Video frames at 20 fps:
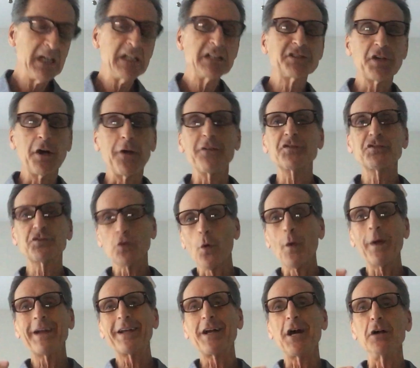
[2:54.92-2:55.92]
So the
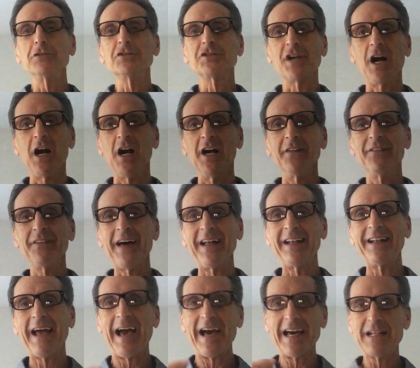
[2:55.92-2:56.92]
story goes on
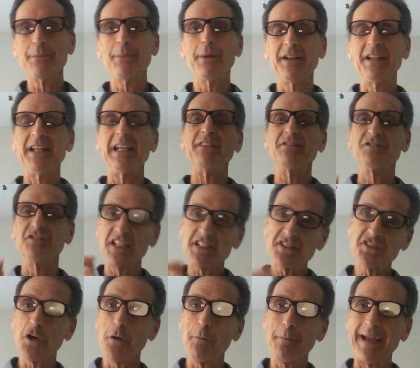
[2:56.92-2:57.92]
that Adam and Eve
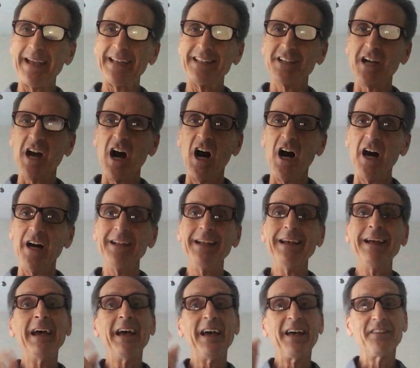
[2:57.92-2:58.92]
disobeyed God,
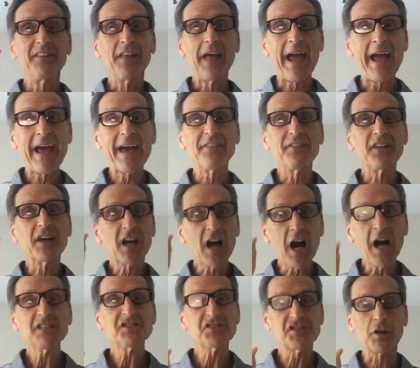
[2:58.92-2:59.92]
and the
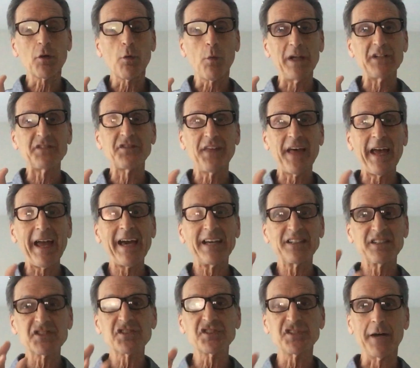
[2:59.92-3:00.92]
consequence they
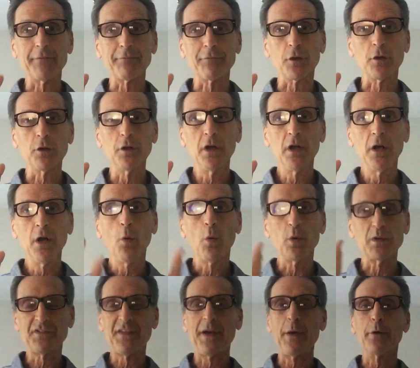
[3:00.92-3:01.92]
had to suffer
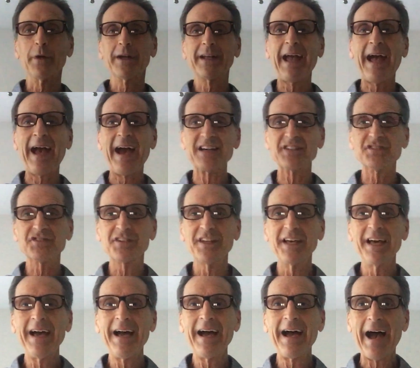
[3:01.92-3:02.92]
was they were cast
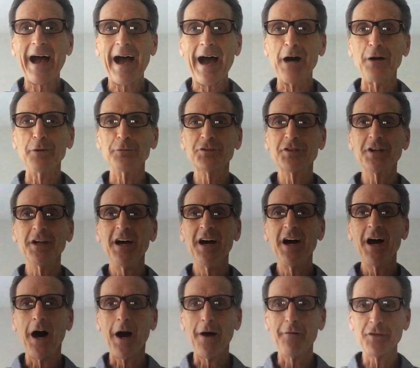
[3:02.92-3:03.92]
out
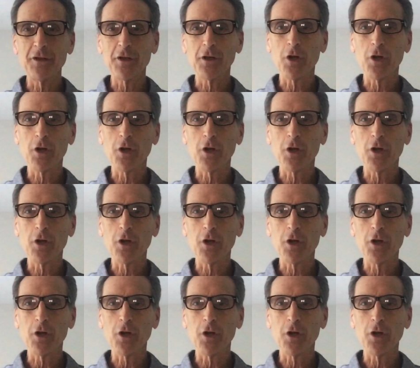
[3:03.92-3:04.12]
of the